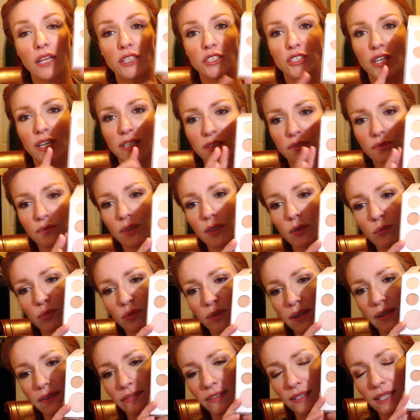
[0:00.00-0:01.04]
just real
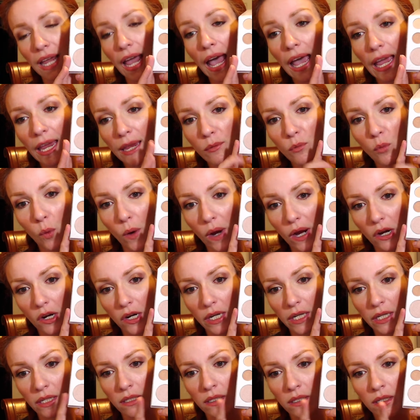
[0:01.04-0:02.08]
briefly, I am
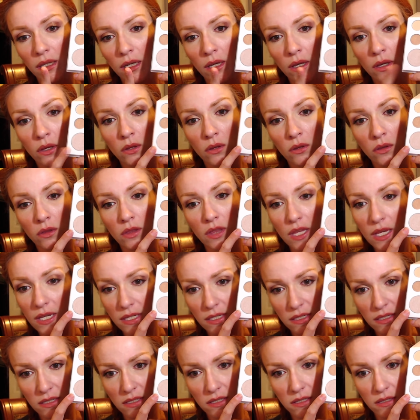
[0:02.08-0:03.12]
wearing
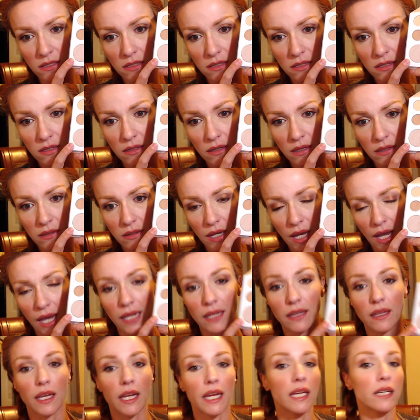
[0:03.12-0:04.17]
this
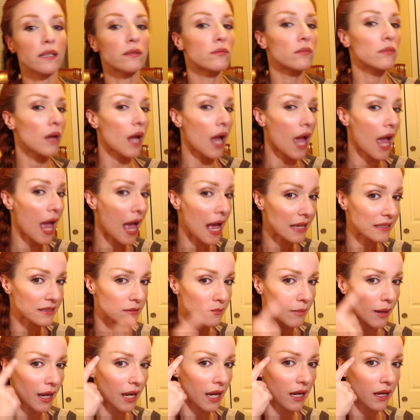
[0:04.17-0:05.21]
highlight as
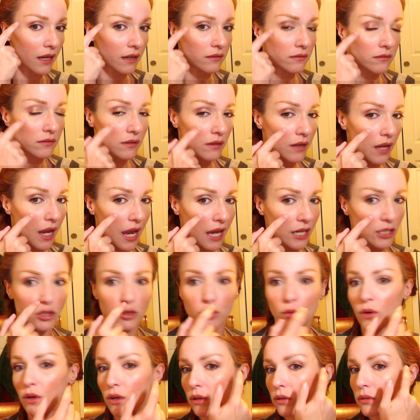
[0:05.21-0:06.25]
my
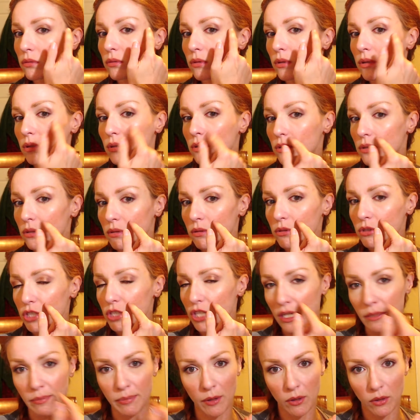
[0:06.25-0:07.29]
actual
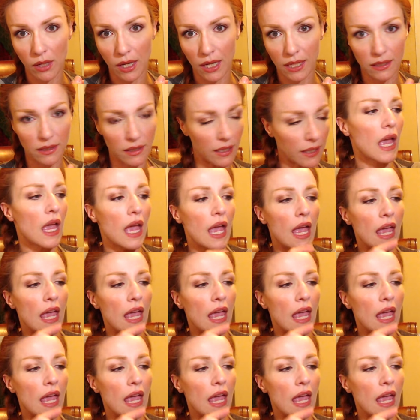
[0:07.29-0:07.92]
cheekbone highlight.